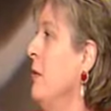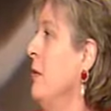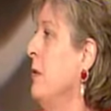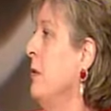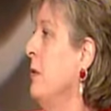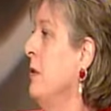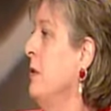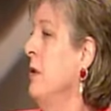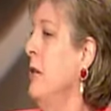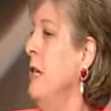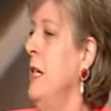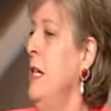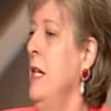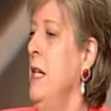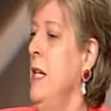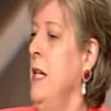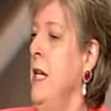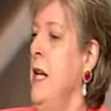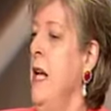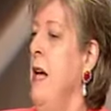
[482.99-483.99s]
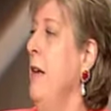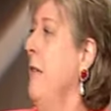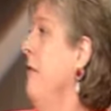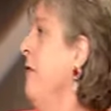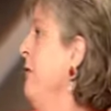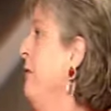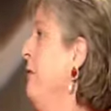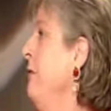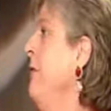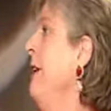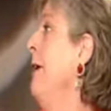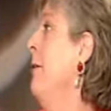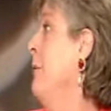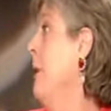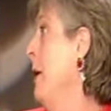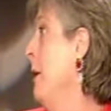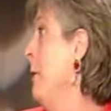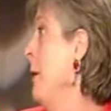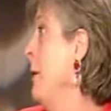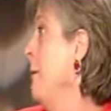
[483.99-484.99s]
or ah. out of now
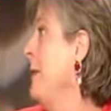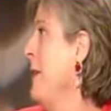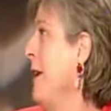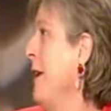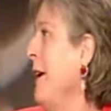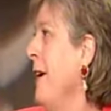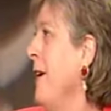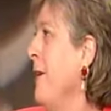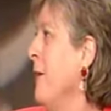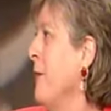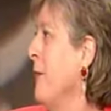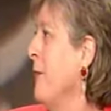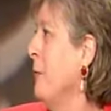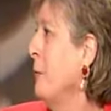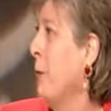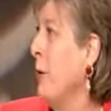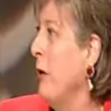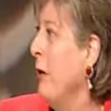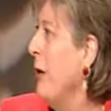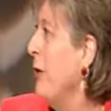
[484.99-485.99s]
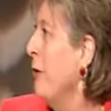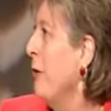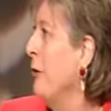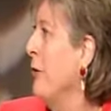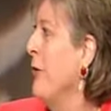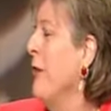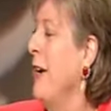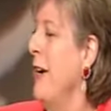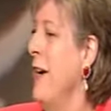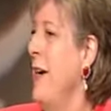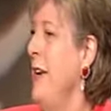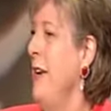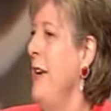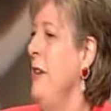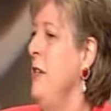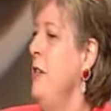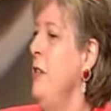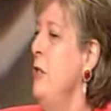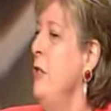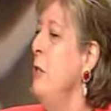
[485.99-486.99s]
my website or wherever
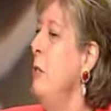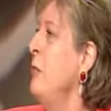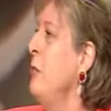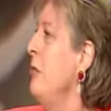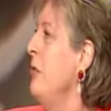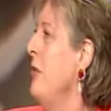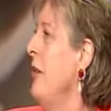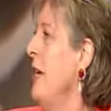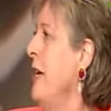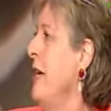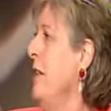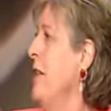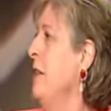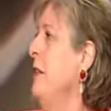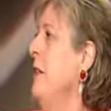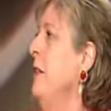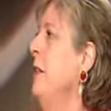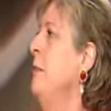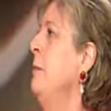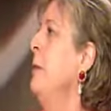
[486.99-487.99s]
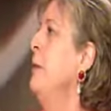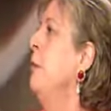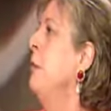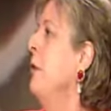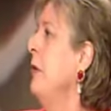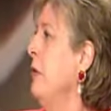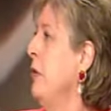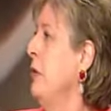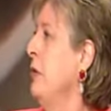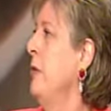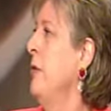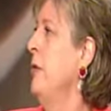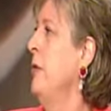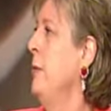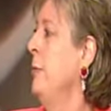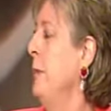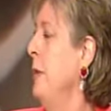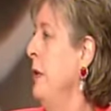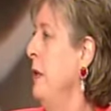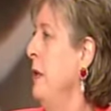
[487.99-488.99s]
and use that to tell me what your
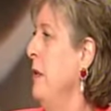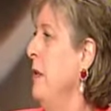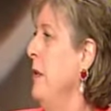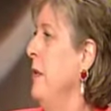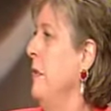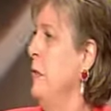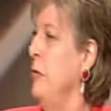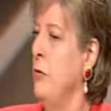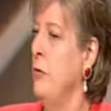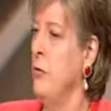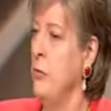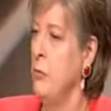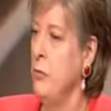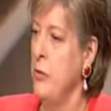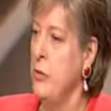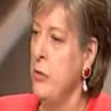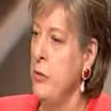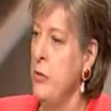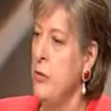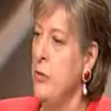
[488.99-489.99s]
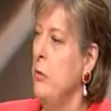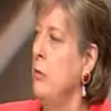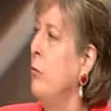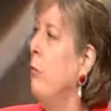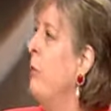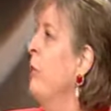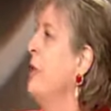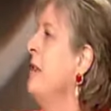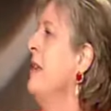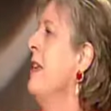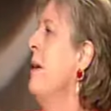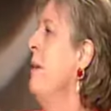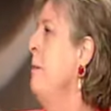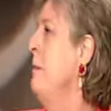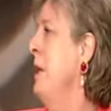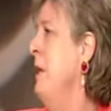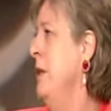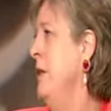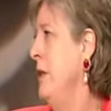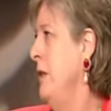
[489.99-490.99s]
term means if mm-hmm. you're traditional what does that
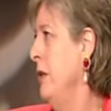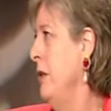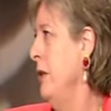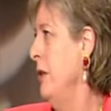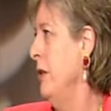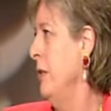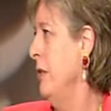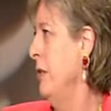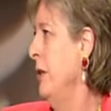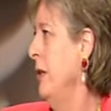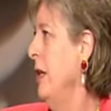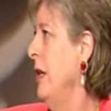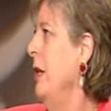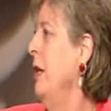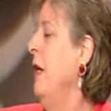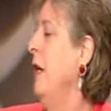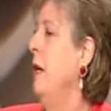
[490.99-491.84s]
mean to you okay